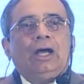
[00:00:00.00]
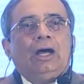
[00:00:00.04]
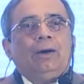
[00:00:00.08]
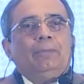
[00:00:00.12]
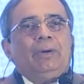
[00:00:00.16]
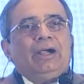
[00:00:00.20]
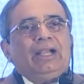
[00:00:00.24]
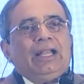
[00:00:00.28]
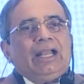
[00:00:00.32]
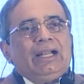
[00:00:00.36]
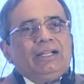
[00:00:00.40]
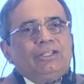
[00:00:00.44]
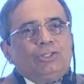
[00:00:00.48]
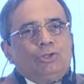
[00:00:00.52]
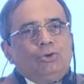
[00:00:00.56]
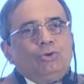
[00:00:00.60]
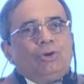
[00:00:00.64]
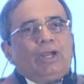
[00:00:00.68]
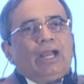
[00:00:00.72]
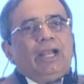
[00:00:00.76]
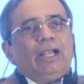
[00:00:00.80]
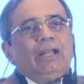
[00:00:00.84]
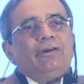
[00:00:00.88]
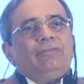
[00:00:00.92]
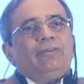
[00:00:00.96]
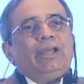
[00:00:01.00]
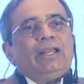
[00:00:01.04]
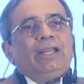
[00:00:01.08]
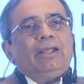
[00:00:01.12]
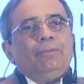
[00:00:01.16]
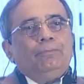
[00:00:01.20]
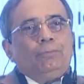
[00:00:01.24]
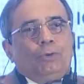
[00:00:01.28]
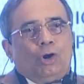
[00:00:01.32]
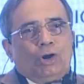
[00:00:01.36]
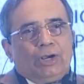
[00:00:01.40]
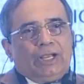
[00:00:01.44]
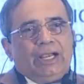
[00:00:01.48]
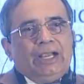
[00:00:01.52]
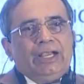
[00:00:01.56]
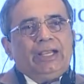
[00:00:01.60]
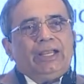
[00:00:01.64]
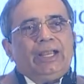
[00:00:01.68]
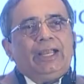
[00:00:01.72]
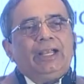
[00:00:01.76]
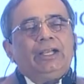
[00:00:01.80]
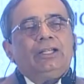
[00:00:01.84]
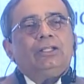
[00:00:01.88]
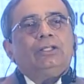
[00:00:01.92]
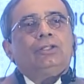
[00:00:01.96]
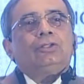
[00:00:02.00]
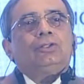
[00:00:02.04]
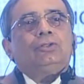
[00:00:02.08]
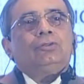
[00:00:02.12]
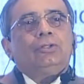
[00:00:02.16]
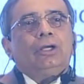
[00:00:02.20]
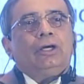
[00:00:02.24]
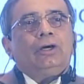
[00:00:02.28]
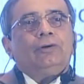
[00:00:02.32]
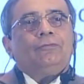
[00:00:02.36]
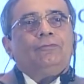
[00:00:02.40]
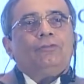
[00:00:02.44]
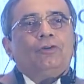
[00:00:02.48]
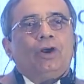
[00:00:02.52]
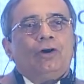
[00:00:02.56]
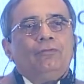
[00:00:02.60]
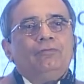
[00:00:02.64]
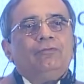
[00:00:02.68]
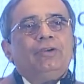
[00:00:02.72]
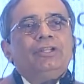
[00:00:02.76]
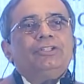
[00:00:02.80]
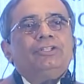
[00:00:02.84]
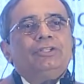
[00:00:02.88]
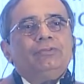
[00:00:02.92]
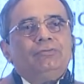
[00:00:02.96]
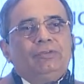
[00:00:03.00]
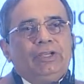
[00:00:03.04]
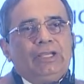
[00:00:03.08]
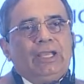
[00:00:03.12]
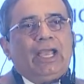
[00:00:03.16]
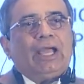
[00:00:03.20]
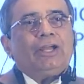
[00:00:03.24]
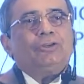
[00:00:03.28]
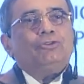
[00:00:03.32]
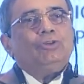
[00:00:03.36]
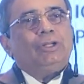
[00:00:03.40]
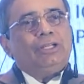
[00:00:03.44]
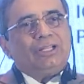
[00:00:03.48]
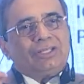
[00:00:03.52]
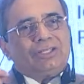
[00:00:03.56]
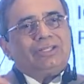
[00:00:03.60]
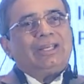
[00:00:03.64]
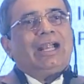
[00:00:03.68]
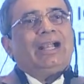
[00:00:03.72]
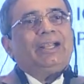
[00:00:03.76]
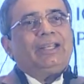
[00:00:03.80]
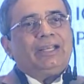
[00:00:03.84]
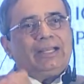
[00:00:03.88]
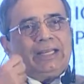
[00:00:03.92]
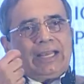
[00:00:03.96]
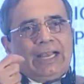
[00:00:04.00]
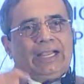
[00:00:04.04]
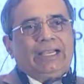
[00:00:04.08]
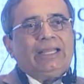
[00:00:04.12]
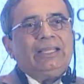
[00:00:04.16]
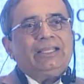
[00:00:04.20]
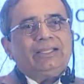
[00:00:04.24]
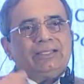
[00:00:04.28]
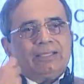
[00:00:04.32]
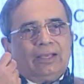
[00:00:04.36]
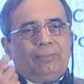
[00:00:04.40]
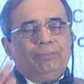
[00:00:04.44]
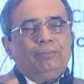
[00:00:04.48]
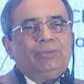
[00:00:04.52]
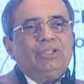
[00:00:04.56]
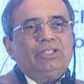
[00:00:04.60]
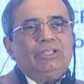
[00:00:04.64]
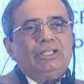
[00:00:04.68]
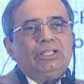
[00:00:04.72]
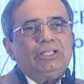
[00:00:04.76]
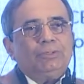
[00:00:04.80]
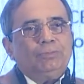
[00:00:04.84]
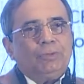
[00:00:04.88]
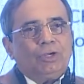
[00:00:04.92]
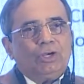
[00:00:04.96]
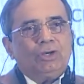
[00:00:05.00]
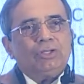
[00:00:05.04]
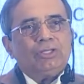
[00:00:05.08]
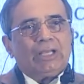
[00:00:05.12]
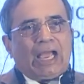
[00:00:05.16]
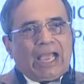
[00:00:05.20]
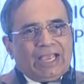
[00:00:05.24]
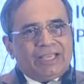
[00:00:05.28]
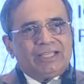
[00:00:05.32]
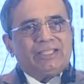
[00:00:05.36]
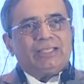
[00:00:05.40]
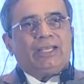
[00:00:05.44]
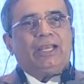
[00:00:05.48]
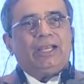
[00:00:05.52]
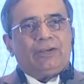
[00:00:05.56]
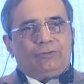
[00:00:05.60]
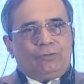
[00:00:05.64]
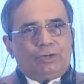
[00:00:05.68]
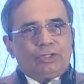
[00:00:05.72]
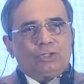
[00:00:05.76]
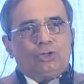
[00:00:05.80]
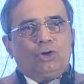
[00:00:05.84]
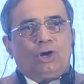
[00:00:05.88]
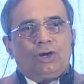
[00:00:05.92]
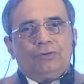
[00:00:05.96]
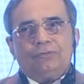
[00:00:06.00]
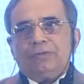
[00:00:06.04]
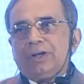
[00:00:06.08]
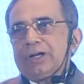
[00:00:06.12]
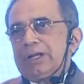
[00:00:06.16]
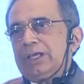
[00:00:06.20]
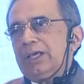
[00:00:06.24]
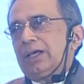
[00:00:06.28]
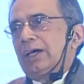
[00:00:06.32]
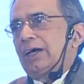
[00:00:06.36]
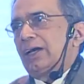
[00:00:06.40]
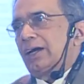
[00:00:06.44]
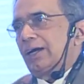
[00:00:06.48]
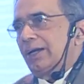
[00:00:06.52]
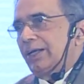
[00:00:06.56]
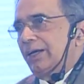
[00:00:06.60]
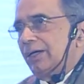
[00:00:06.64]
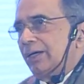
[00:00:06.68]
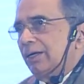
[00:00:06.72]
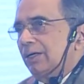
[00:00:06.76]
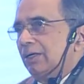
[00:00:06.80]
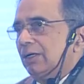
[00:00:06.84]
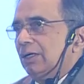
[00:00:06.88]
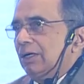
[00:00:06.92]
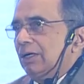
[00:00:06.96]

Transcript: But let's look at a very important date from which we actually started getting some business, because IceGate was not working earlier